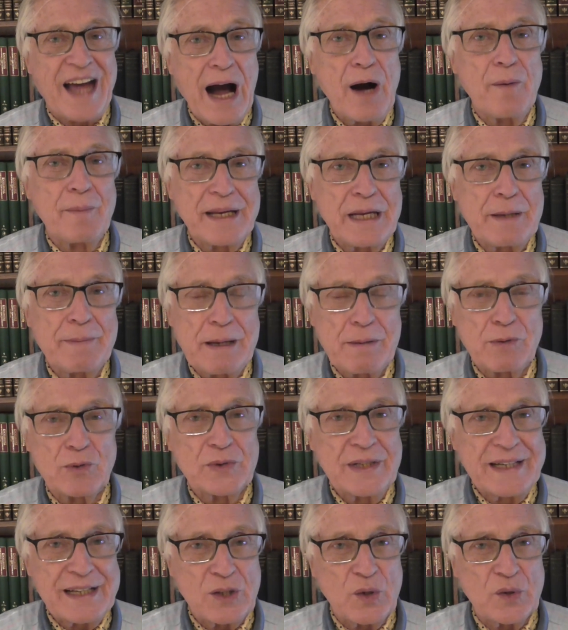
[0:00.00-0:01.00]
how many people
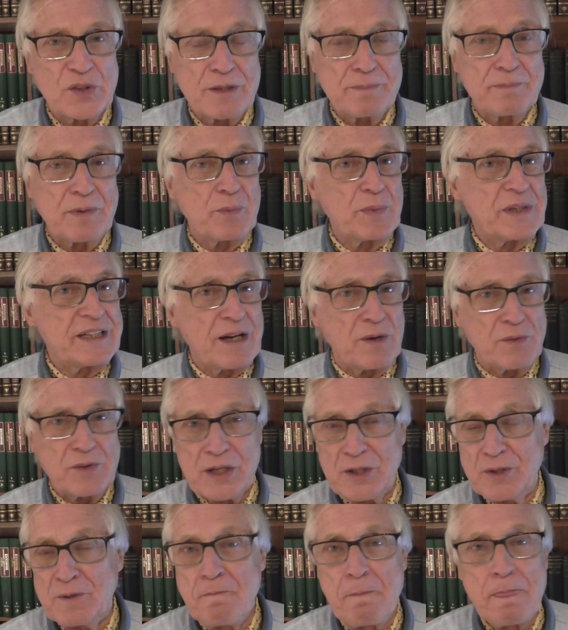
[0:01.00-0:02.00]
really caught it. But we don't
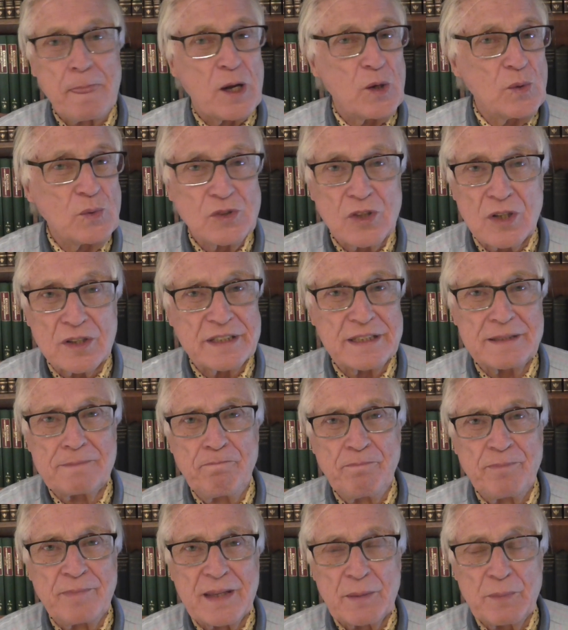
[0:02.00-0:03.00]
know who's got it.
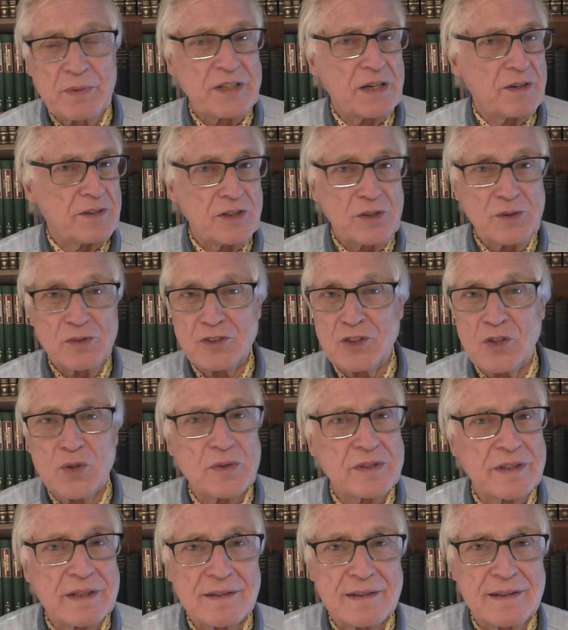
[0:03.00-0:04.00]
We don't know who's
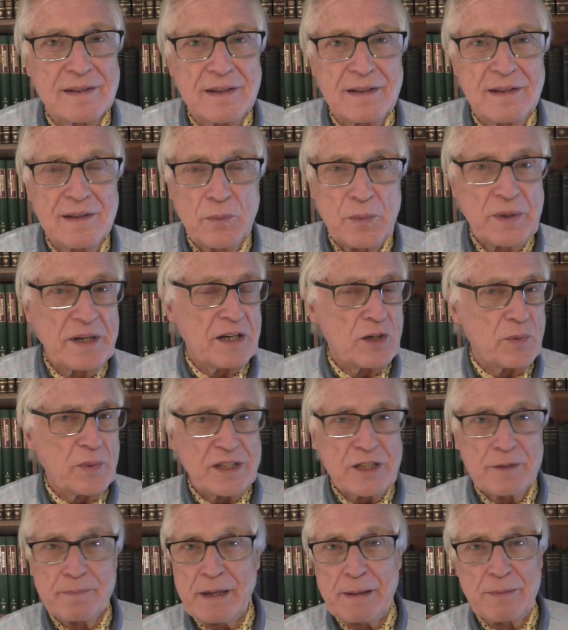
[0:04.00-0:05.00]
caught it. We don't know
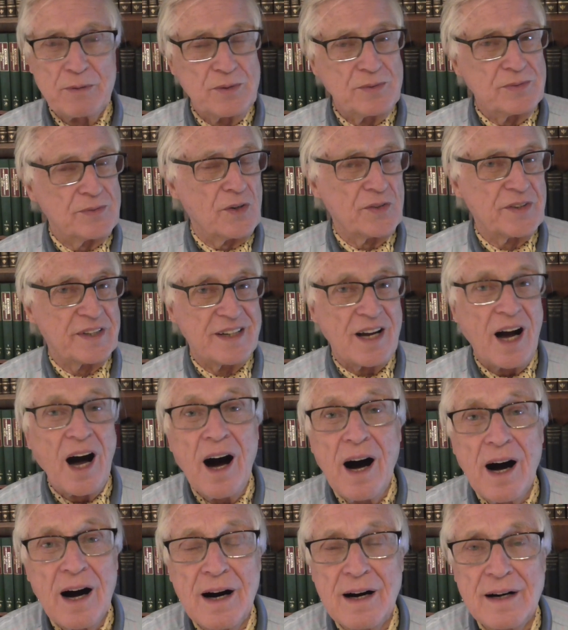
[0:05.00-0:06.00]
whether the people who've got it
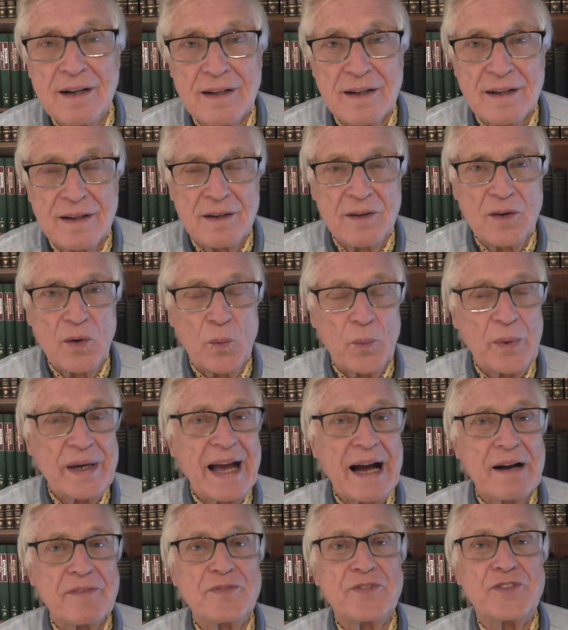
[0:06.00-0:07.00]
are. We
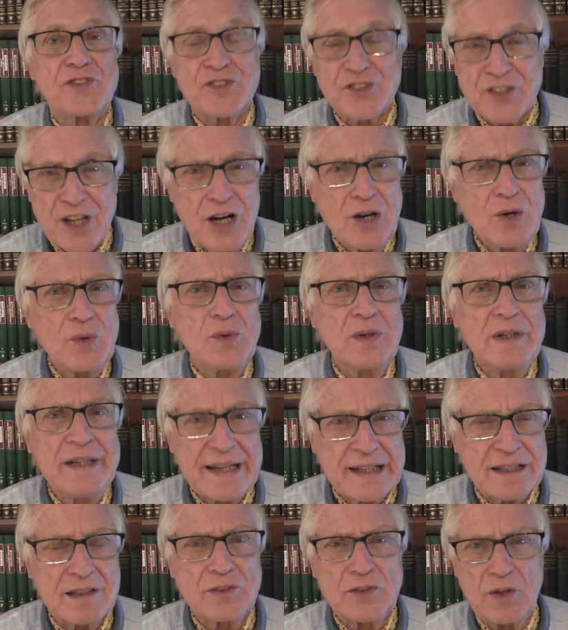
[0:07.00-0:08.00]
have so
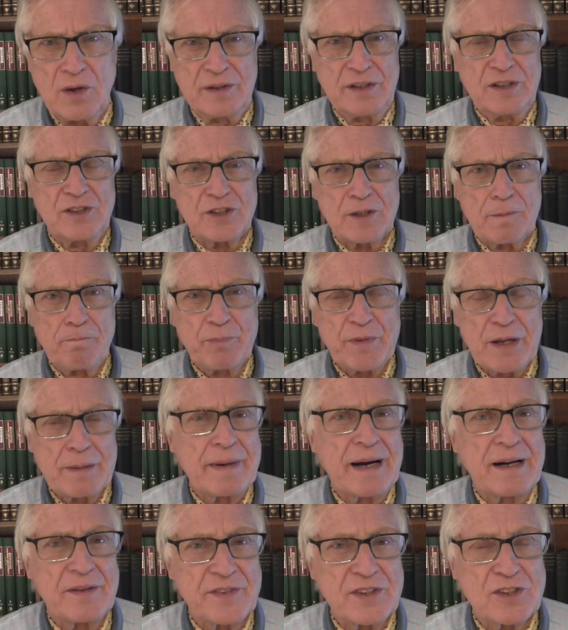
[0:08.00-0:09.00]
little knowledge
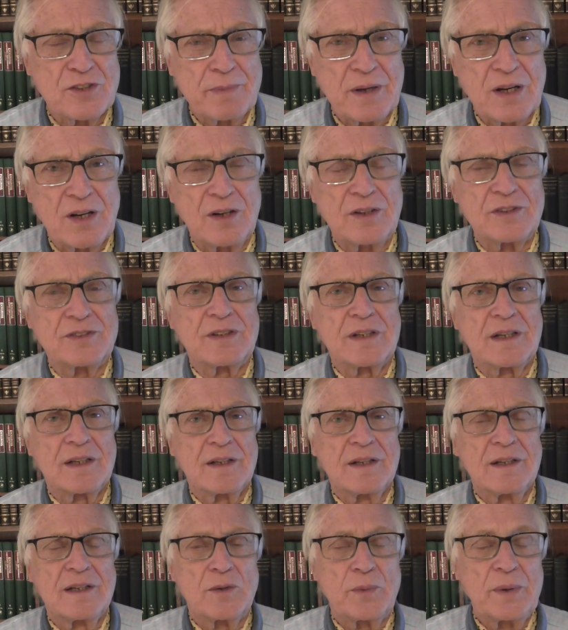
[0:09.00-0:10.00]
about this because
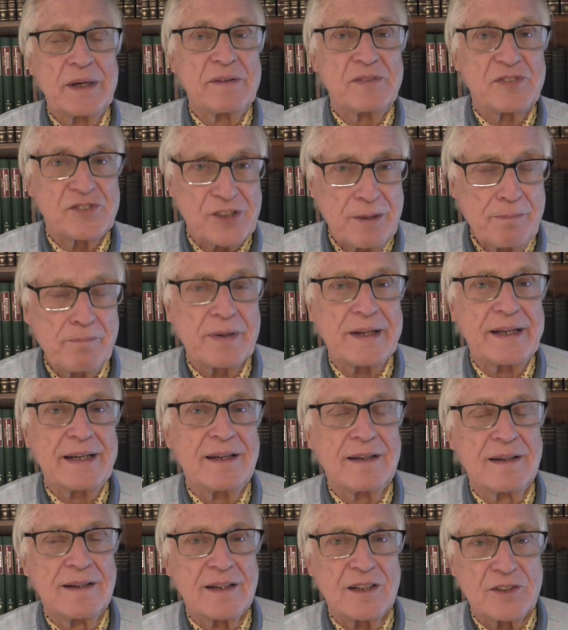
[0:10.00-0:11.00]
we have
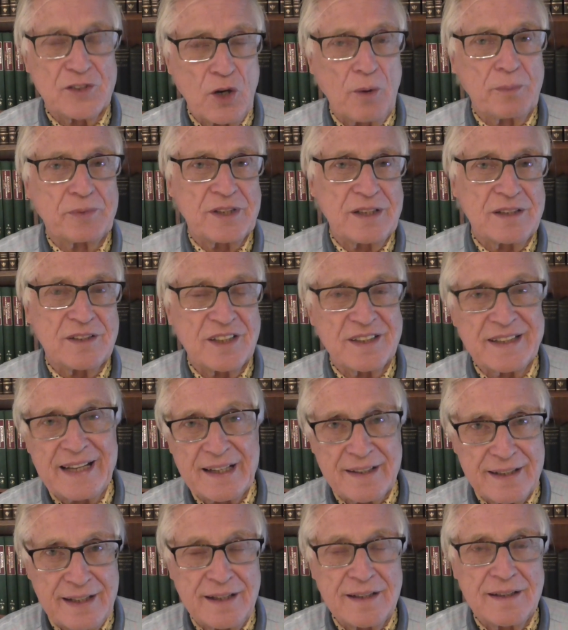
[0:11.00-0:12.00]
simply adopted the
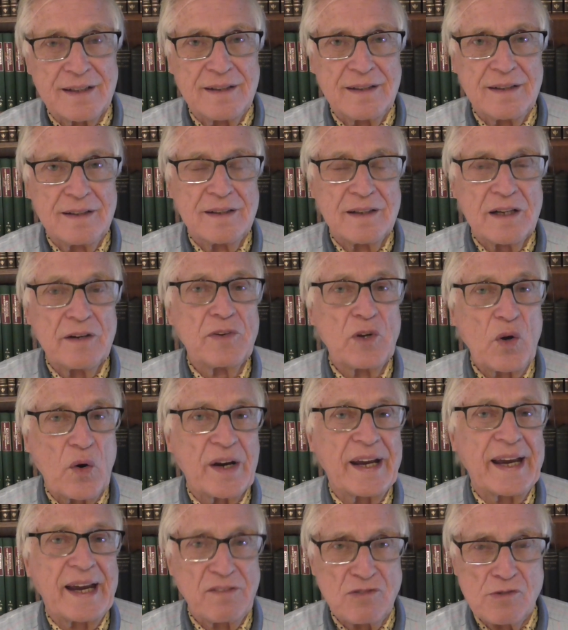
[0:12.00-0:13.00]
technique of
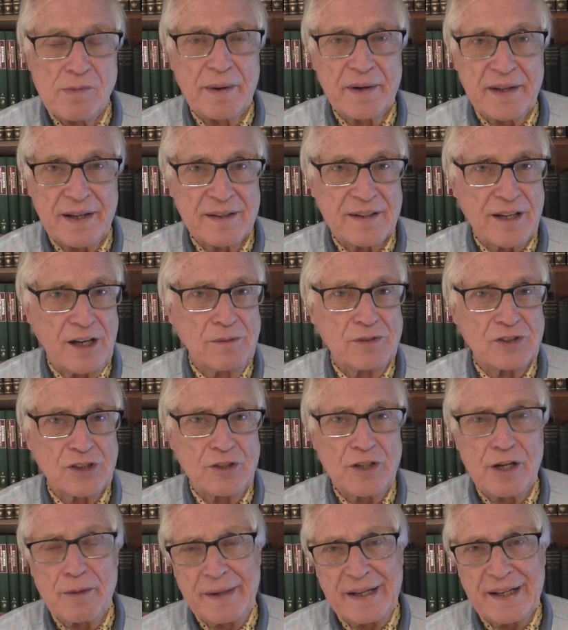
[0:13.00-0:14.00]
locking everybody at home so
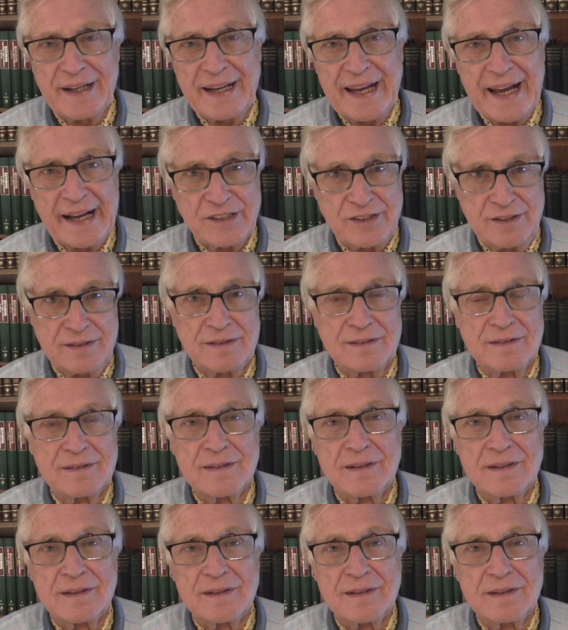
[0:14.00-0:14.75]
nobody can catch it.